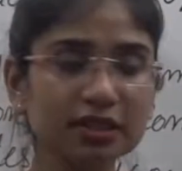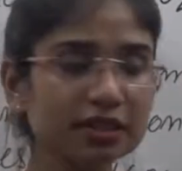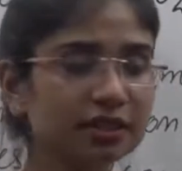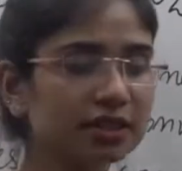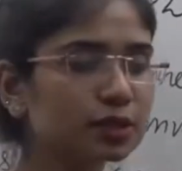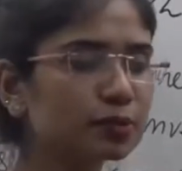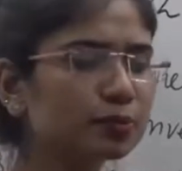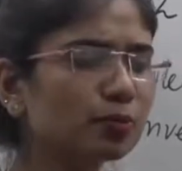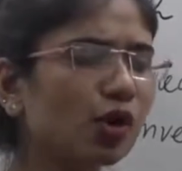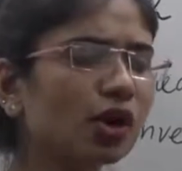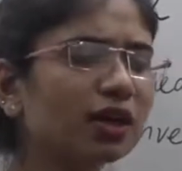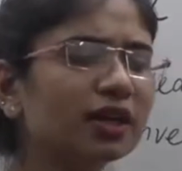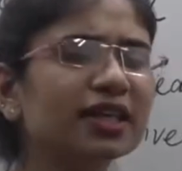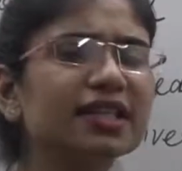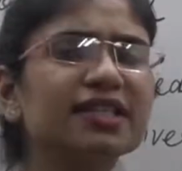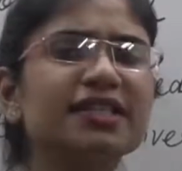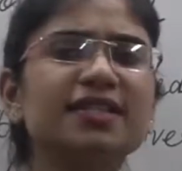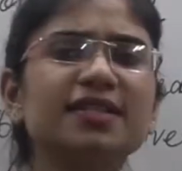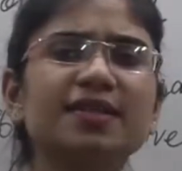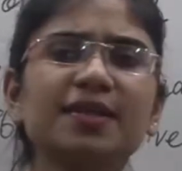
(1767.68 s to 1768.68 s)
The small
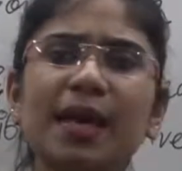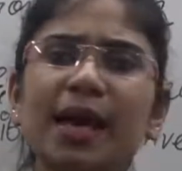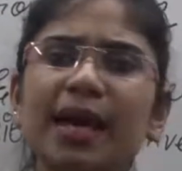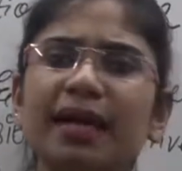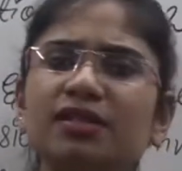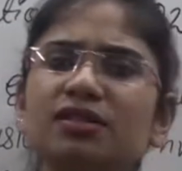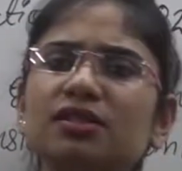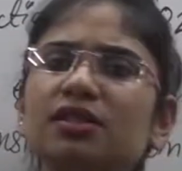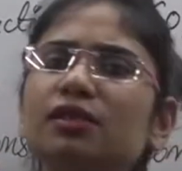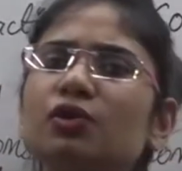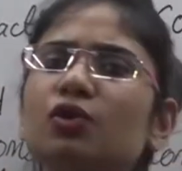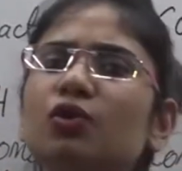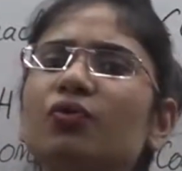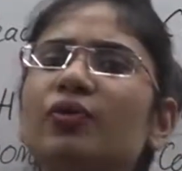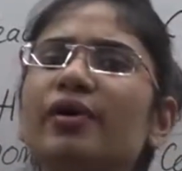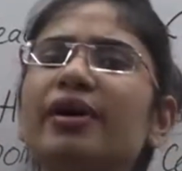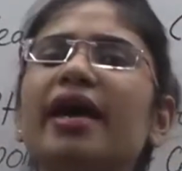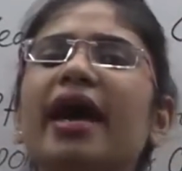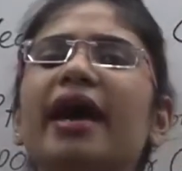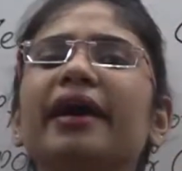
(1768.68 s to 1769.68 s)
insects, the
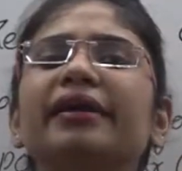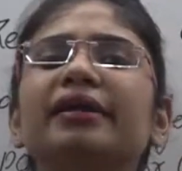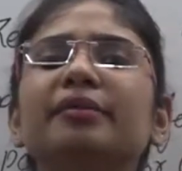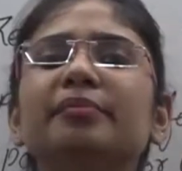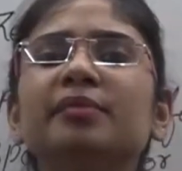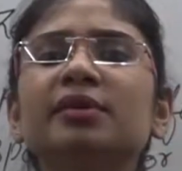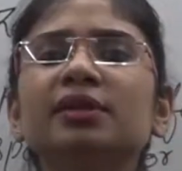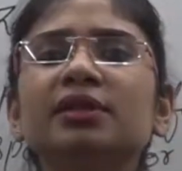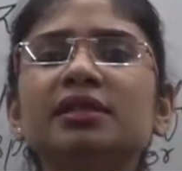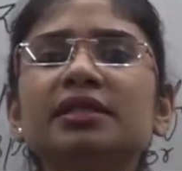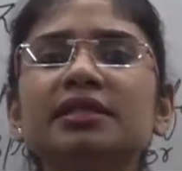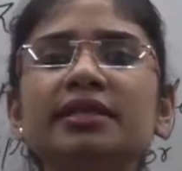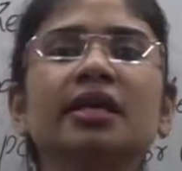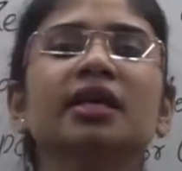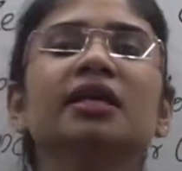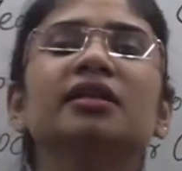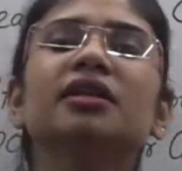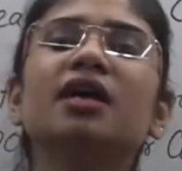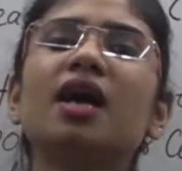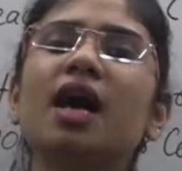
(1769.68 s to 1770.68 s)
lower animals,
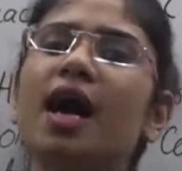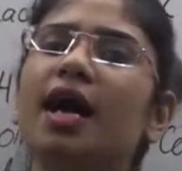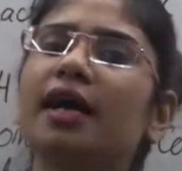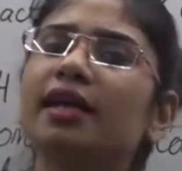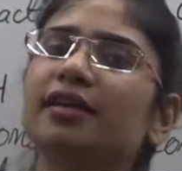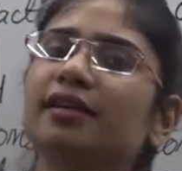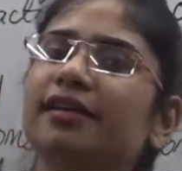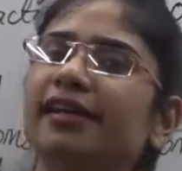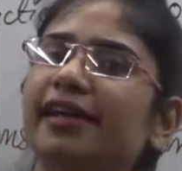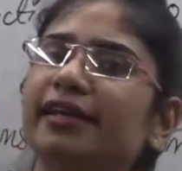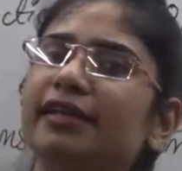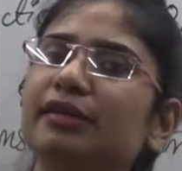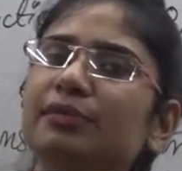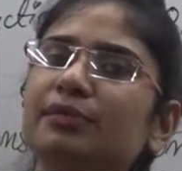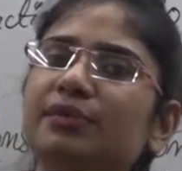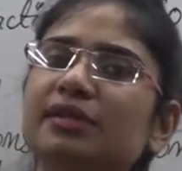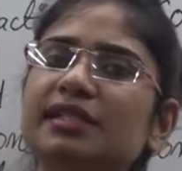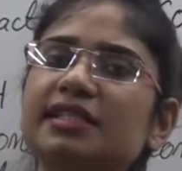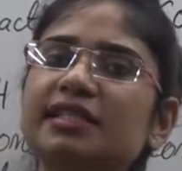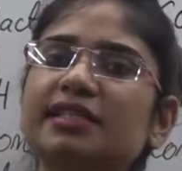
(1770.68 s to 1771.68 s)
the higher
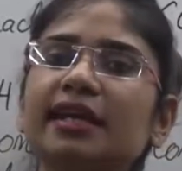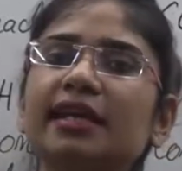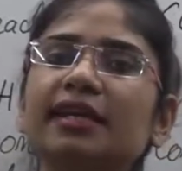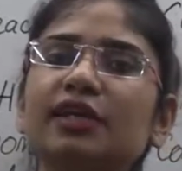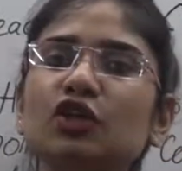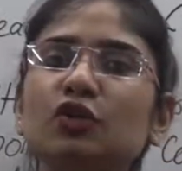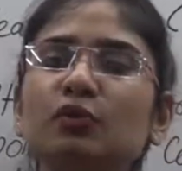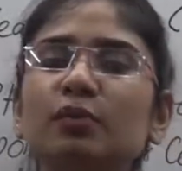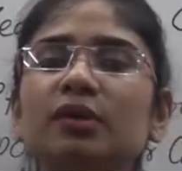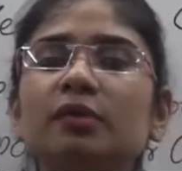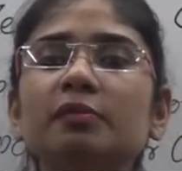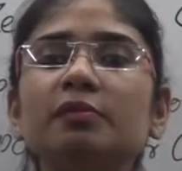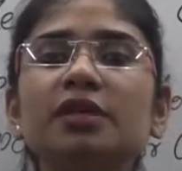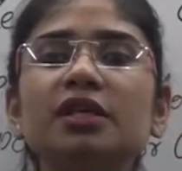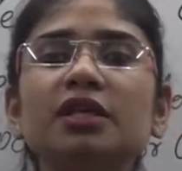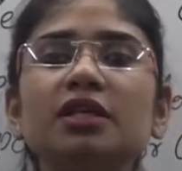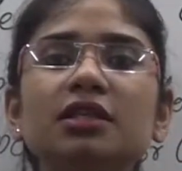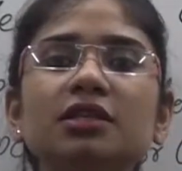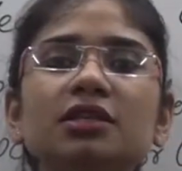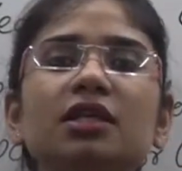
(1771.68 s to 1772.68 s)
animals like human
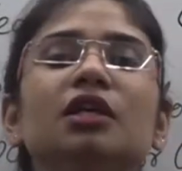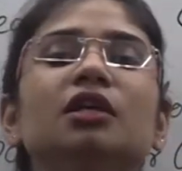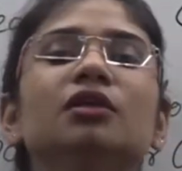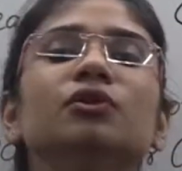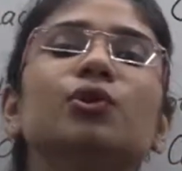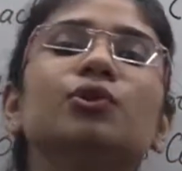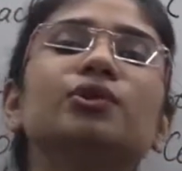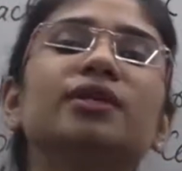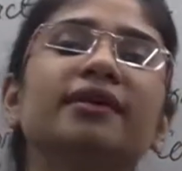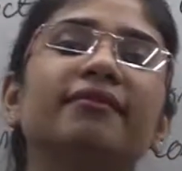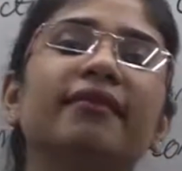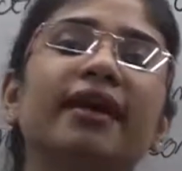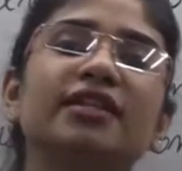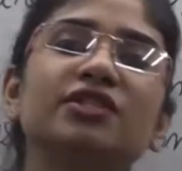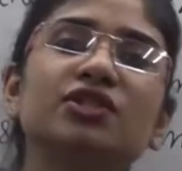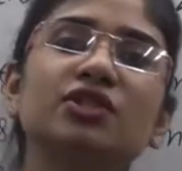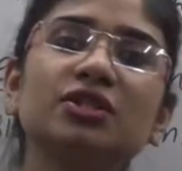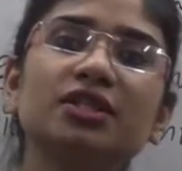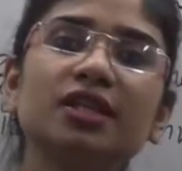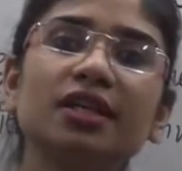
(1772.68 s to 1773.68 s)
beings, those are
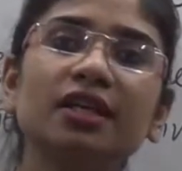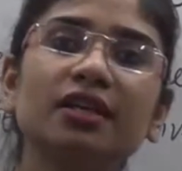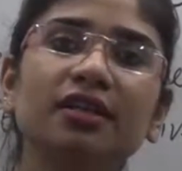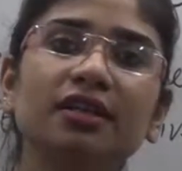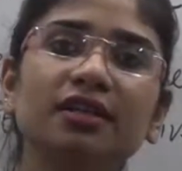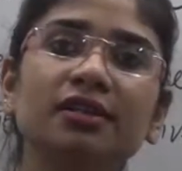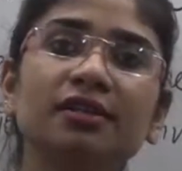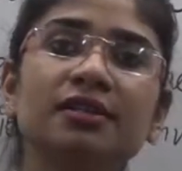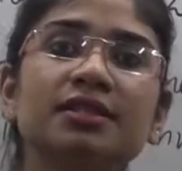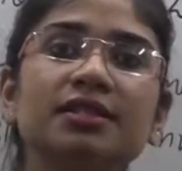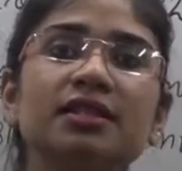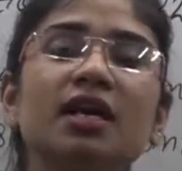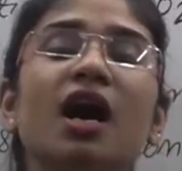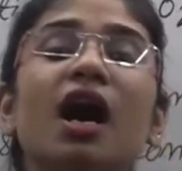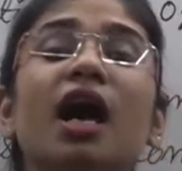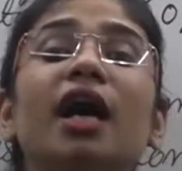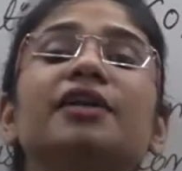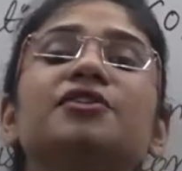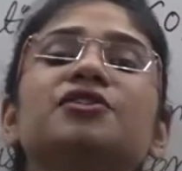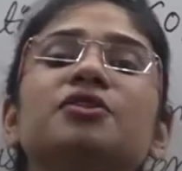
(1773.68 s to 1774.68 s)
vegetarians,
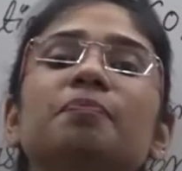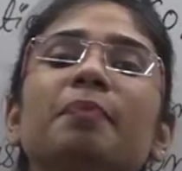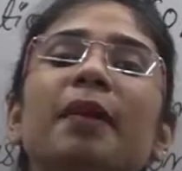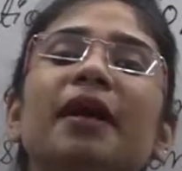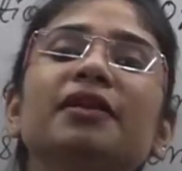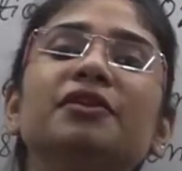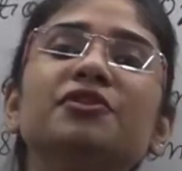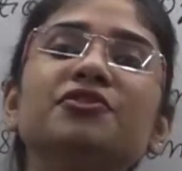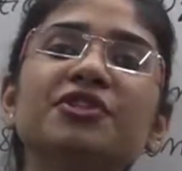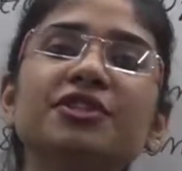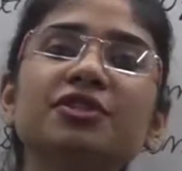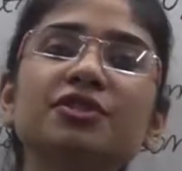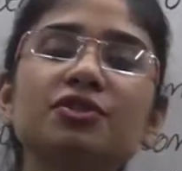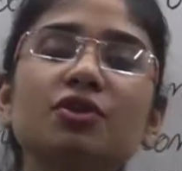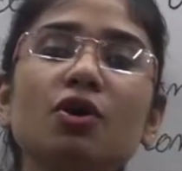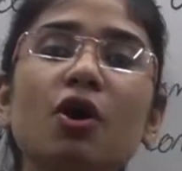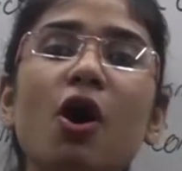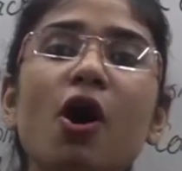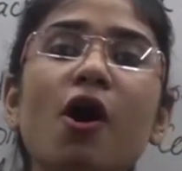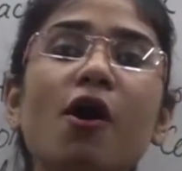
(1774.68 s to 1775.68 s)
are dependent
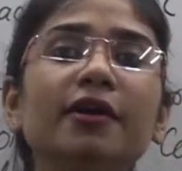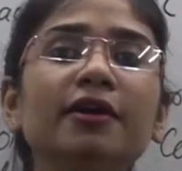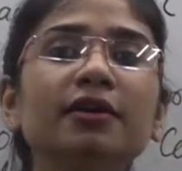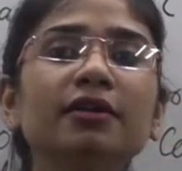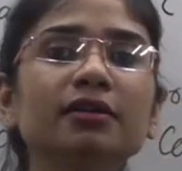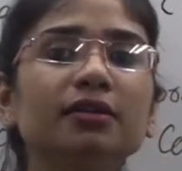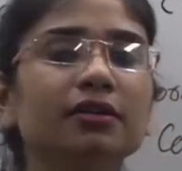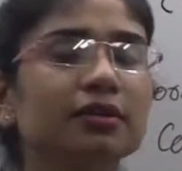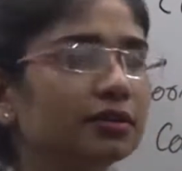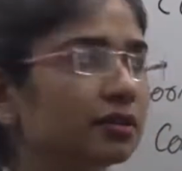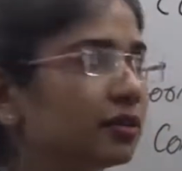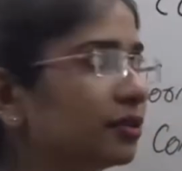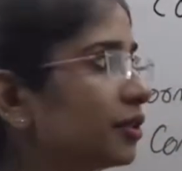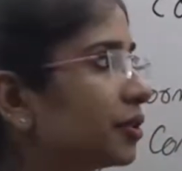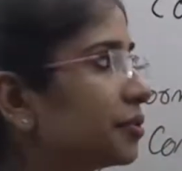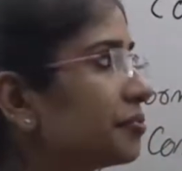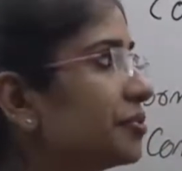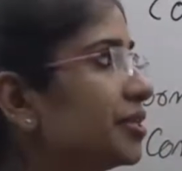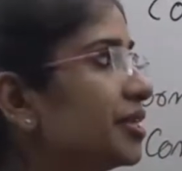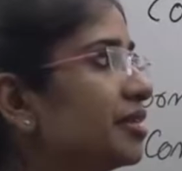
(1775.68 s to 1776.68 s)
on
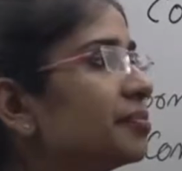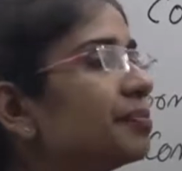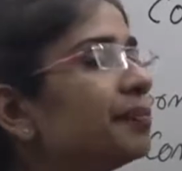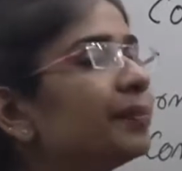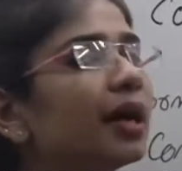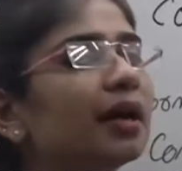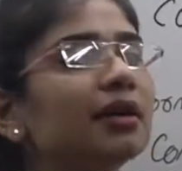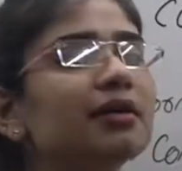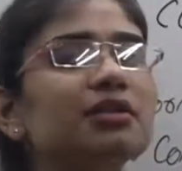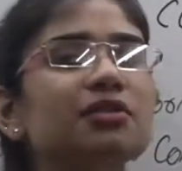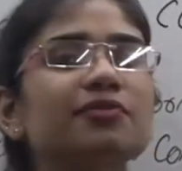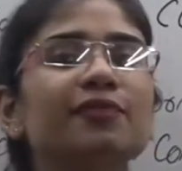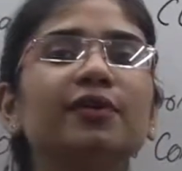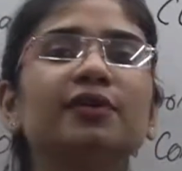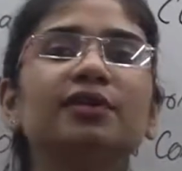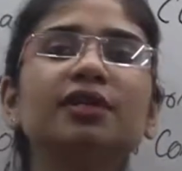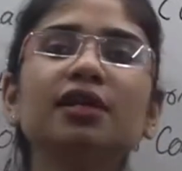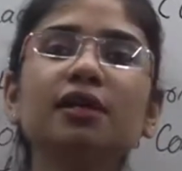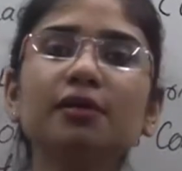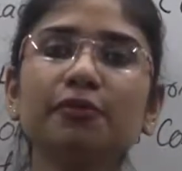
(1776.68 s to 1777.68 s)
the green plants for
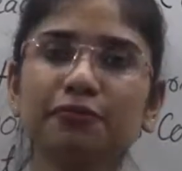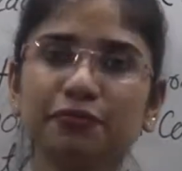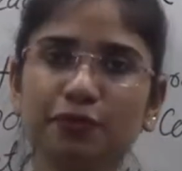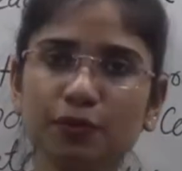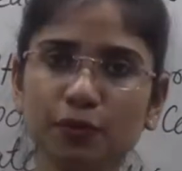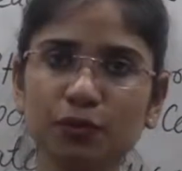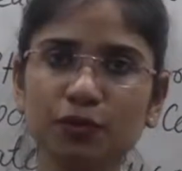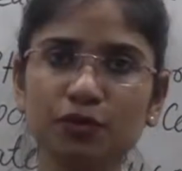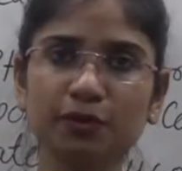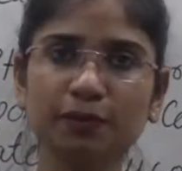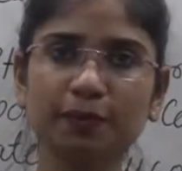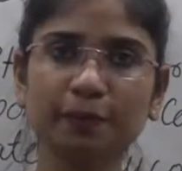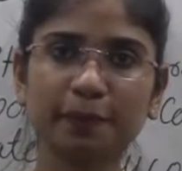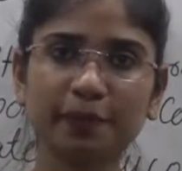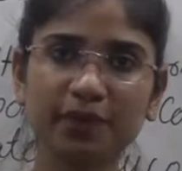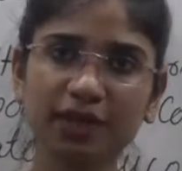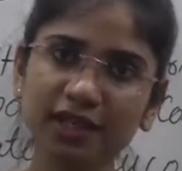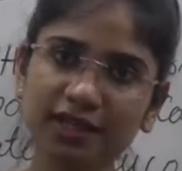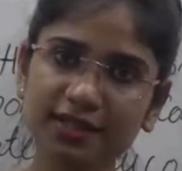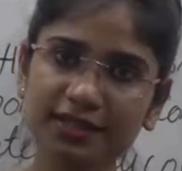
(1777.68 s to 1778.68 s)
their food.
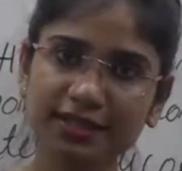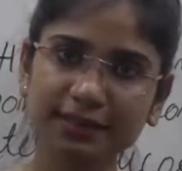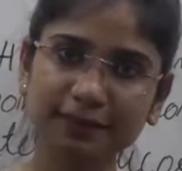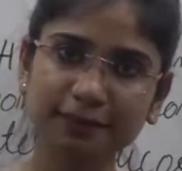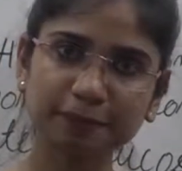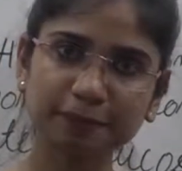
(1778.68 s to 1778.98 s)
Yes.